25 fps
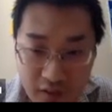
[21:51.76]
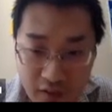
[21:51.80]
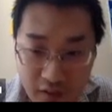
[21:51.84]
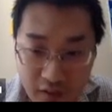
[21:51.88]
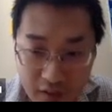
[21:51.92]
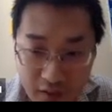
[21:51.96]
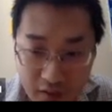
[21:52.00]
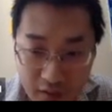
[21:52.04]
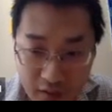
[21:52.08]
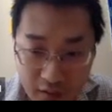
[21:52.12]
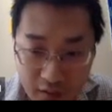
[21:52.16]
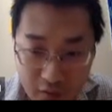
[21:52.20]

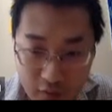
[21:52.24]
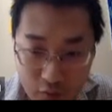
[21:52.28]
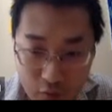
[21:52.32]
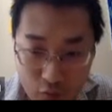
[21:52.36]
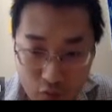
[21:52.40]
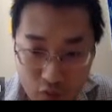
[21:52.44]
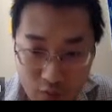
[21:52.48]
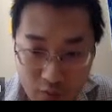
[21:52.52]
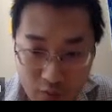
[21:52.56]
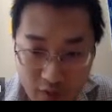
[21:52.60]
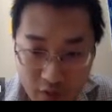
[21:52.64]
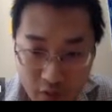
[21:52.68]
And
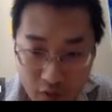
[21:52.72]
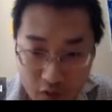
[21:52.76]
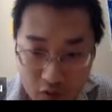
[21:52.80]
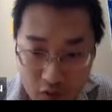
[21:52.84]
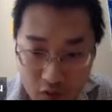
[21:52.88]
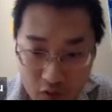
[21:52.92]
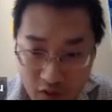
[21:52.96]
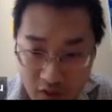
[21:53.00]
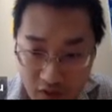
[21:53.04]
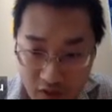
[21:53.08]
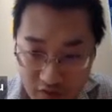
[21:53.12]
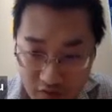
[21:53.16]
we may
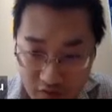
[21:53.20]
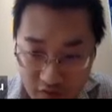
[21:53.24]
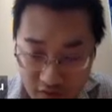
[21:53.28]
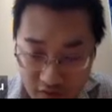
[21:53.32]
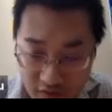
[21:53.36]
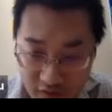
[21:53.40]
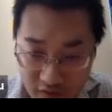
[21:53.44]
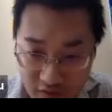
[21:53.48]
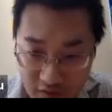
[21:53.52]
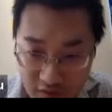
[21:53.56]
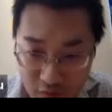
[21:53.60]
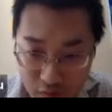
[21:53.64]
also have the
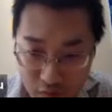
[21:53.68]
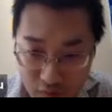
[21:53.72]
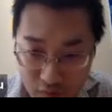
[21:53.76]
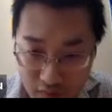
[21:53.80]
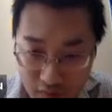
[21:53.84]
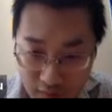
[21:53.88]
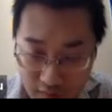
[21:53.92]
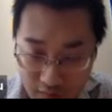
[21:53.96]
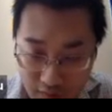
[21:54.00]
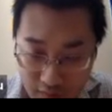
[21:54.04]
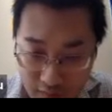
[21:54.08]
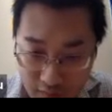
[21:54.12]
case
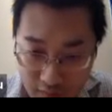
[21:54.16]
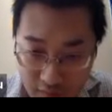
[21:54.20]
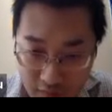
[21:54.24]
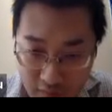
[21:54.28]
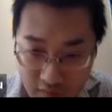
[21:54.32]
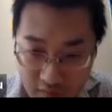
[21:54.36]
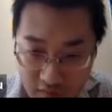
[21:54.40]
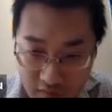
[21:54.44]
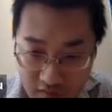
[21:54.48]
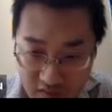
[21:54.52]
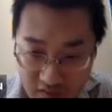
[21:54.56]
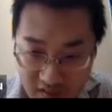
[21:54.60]
when
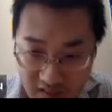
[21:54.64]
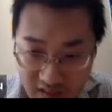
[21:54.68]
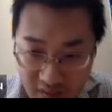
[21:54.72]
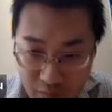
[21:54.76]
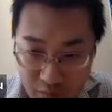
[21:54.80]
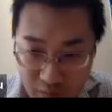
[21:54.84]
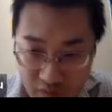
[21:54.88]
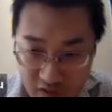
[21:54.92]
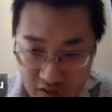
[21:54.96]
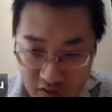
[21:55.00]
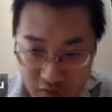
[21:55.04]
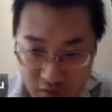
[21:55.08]
the
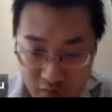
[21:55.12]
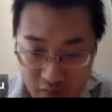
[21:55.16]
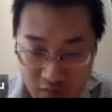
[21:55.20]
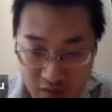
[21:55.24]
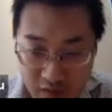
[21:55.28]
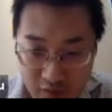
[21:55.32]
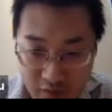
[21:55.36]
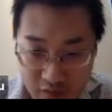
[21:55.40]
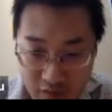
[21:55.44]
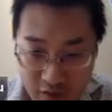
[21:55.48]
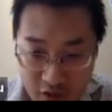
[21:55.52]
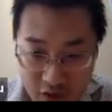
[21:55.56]
step is
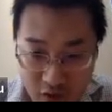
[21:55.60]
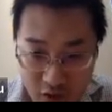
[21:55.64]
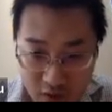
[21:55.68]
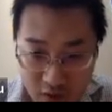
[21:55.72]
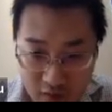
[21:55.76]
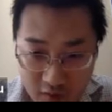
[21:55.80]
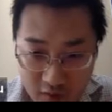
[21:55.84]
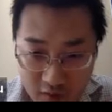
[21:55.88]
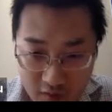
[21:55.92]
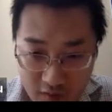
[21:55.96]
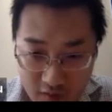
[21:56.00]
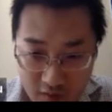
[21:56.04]
very
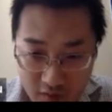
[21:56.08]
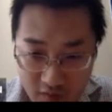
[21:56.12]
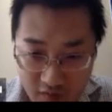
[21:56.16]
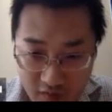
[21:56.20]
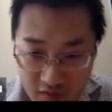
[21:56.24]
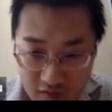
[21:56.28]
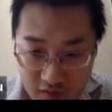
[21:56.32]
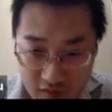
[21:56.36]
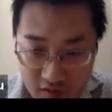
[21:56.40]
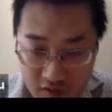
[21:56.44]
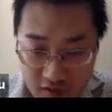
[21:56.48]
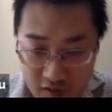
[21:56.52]
short. So
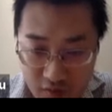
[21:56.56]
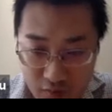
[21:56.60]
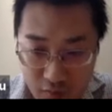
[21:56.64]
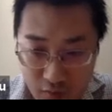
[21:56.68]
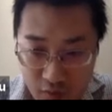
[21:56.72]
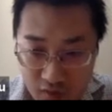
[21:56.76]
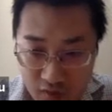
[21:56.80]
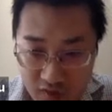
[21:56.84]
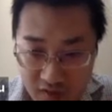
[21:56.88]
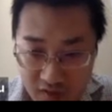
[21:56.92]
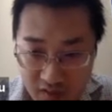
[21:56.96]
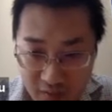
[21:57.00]
this is a
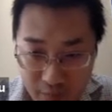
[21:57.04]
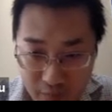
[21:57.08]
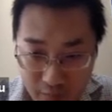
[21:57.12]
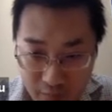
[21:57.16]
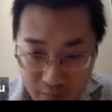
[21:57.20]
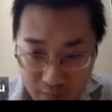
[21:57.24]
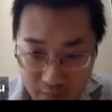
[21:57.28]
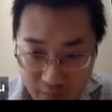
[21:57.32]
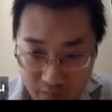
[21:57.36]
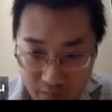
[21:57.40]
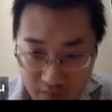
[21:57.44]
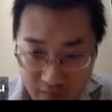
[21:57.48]
small step.
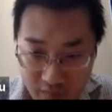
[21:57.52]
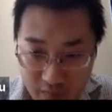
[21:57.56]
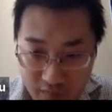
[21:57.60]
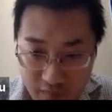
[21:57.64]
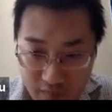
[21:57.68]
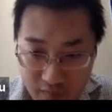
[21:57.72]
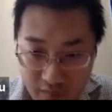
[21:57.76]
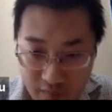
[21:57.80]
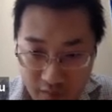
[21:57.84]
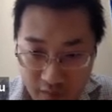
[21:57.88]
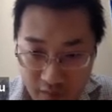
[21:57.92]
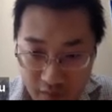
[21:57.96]

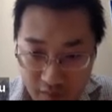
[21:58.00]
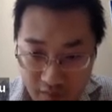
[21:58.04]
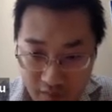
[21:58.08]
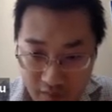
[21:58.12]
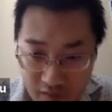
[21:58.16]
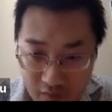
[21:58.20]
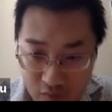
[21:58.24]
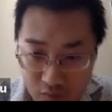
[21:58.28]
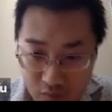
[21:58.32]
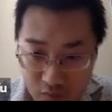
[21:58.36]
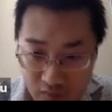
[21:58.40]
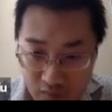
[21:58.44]

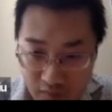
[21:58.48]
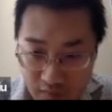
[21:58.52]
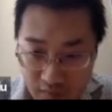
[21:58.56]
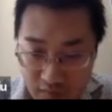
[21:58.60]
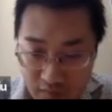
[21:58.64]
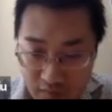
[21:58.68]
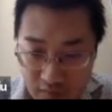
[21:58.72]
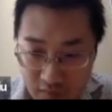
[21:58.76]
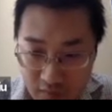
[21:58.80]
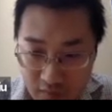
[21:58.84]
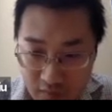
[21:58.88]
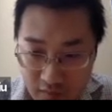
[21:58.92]
That's
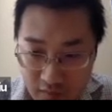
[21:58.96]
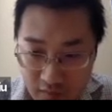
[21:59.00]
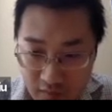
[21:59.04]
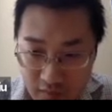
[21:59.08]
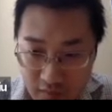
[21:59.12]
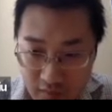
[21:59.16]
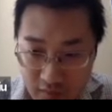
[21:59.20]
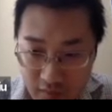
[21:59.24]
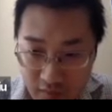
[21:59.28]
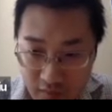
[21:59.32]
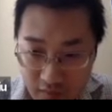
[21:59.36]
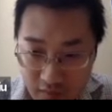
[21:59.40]
when
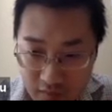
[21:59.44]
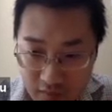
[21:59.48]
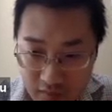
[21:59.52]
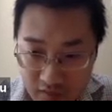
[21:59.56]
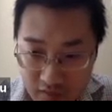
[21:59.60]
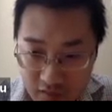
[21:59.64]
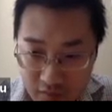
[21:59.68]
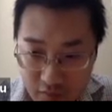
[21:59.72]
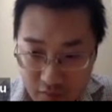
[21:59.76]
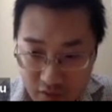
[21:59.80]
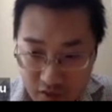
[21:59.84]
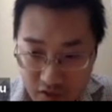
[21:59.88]
it
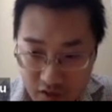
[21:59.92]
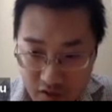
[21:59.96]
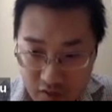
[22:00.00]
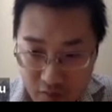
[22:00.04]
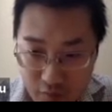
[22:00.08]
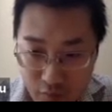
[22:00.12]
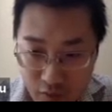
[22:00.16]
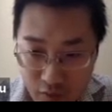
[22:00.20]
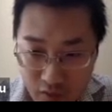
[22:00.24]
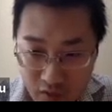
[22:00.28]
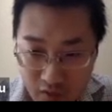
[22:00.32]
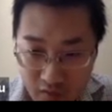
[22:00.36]
is much
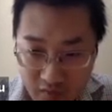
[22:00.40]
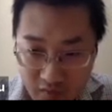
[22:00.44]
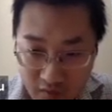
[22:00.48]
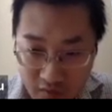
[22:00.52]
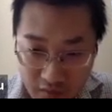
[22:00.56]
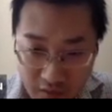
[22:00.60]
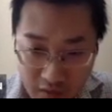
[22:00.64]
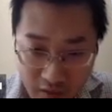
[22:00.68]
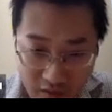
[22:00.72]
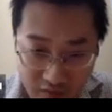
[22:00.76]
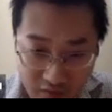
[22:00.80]
smaller than